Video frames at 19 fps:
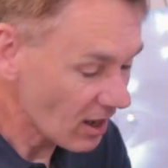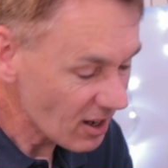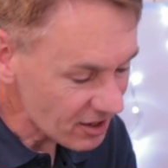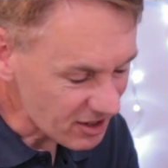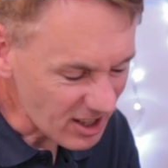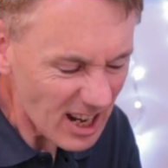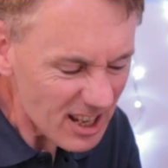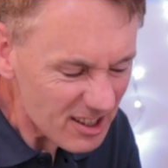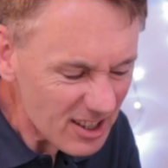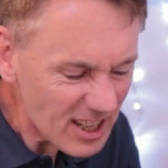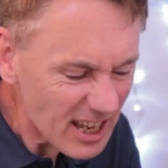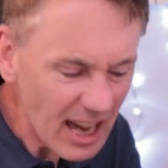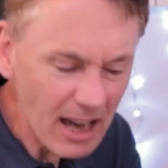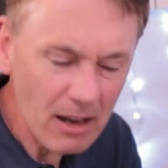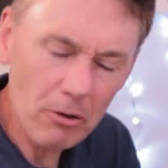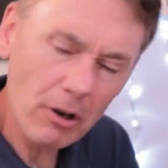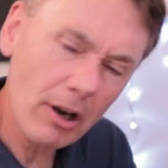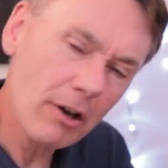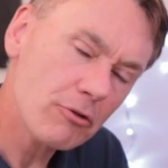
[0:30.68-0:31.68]
So let's see
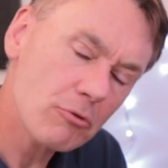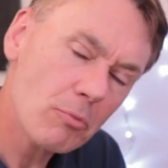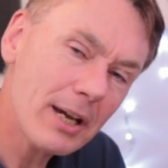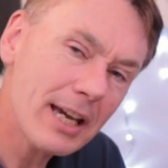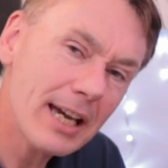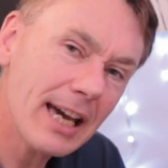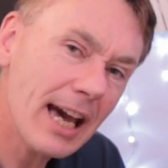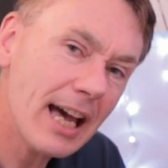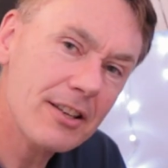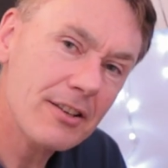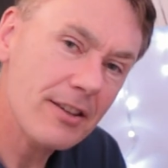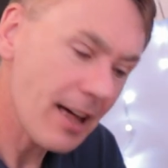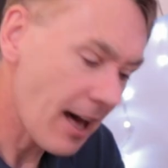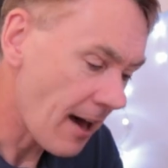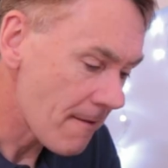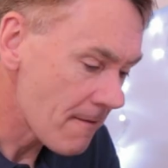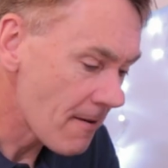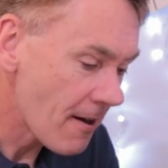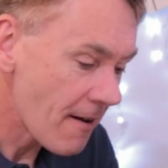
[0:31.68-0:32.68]
how close we can get to
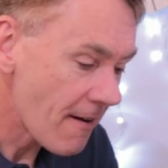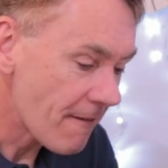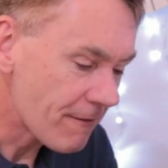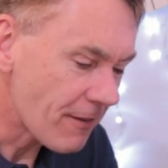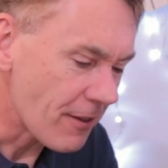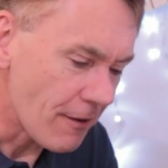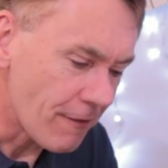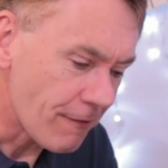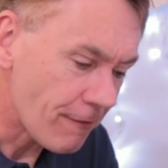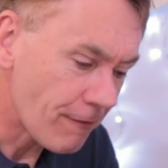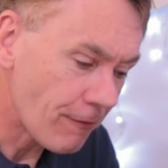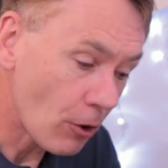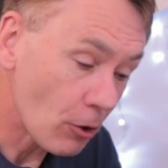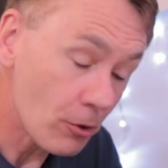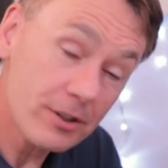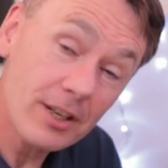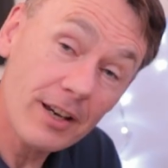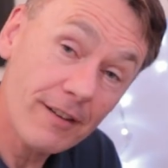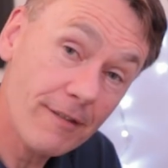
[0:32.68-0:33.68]
that for the
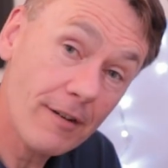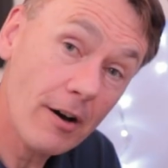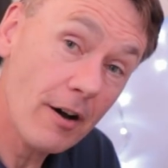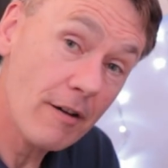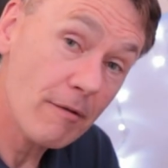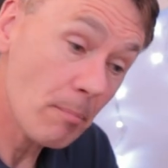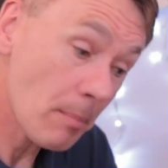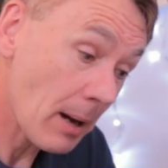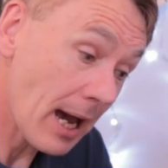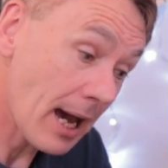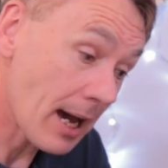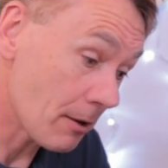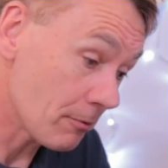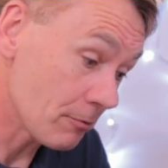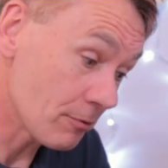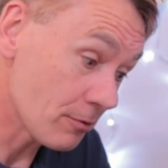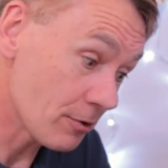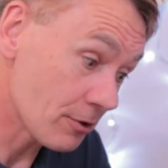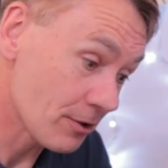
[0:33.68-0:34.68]

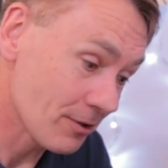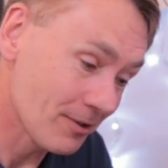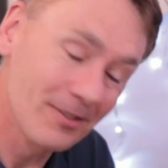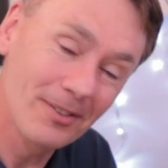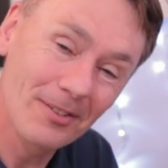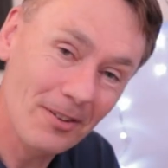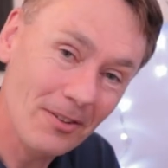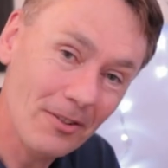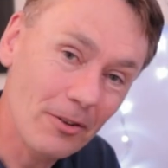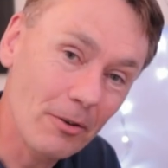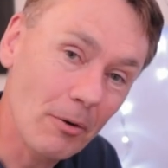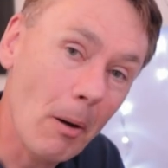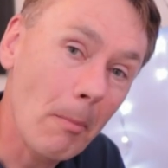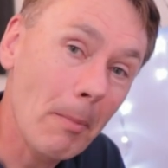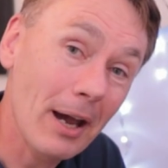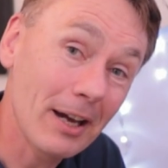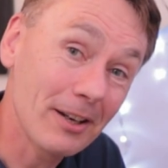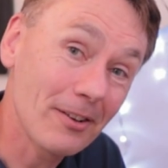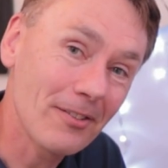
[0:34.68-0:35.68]
£45 that we
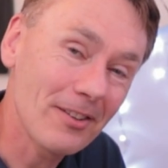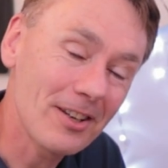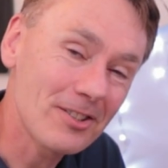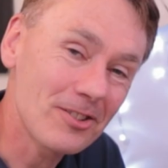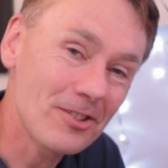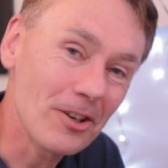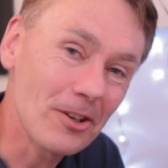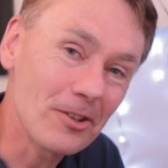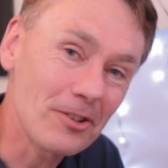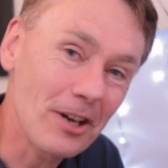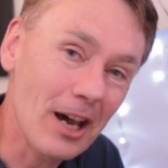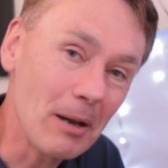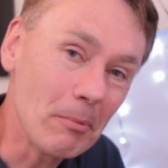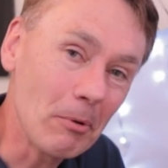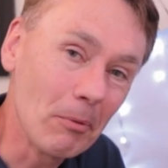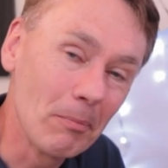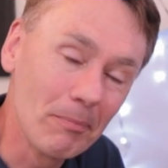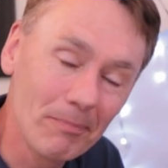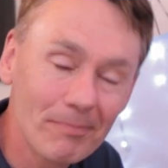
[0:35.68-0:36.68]
paid on this
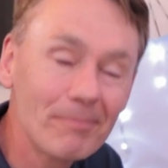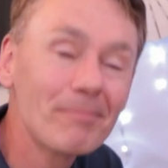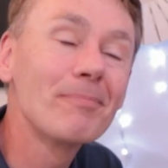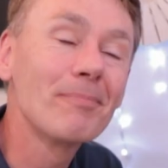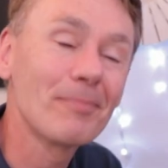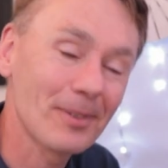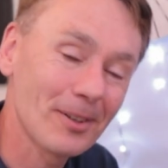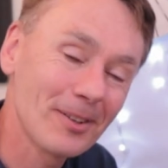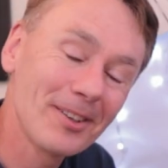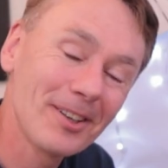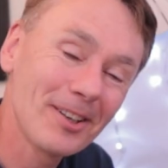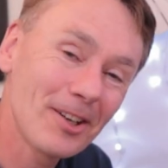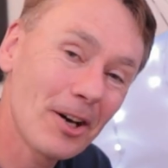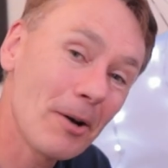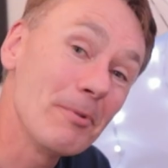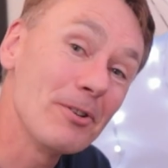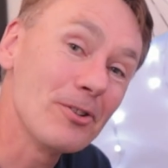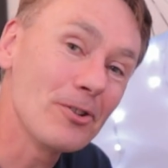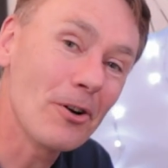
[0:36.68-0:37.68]
turntable.
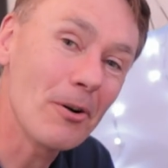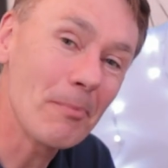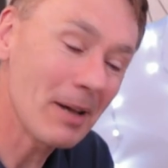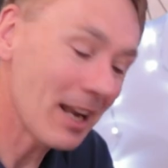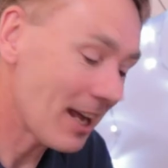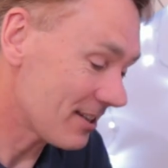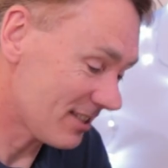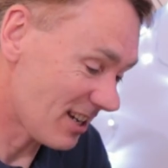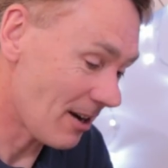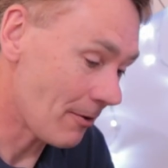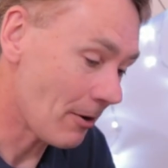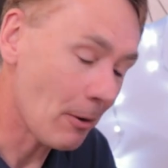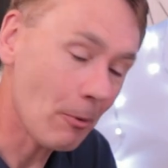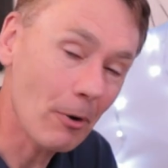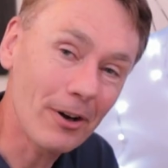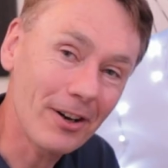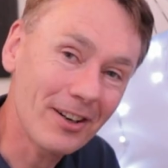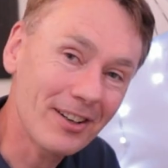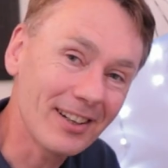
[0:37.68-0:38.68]
Come and join me, let's hear it
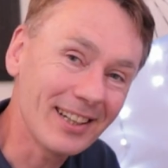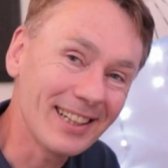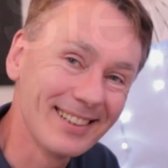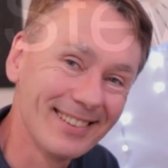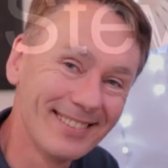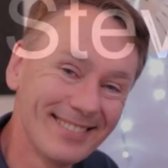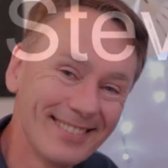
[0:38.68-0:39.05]
working.